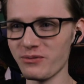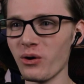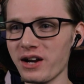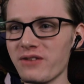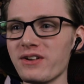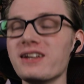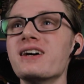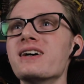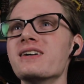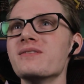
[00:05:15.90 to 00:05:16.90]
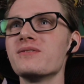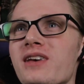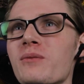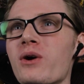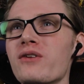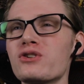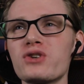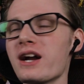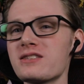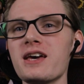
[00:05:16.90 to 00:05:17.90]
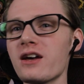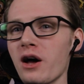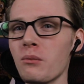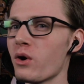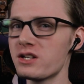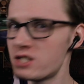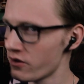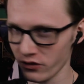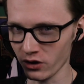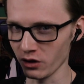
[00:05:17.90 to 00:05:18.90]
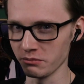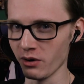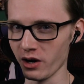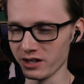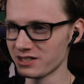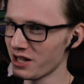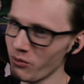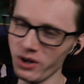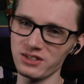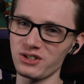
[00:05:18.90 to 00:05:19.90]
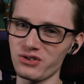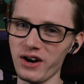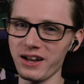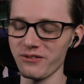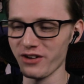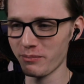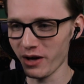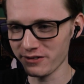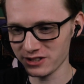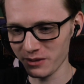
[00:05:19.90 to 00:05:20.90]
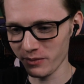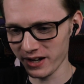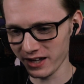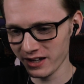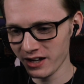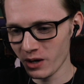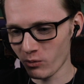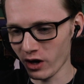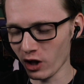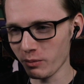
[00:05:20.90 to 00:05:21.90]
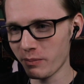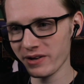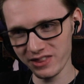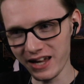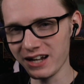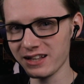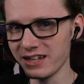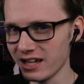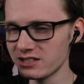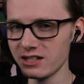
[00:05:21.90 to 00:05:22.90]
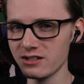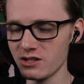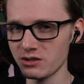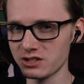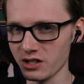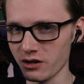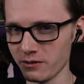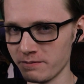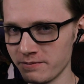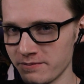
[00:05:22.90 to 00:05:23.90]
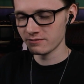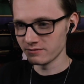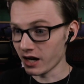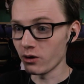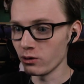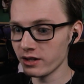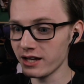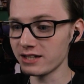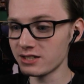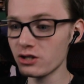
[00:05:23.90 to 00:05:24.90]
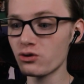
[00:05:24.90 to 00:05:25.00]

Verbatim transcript: won't even he won't even try to take on more difficult marks. He wants to try to rip off somebody where it'll be pathetically easy to do so. Not only is he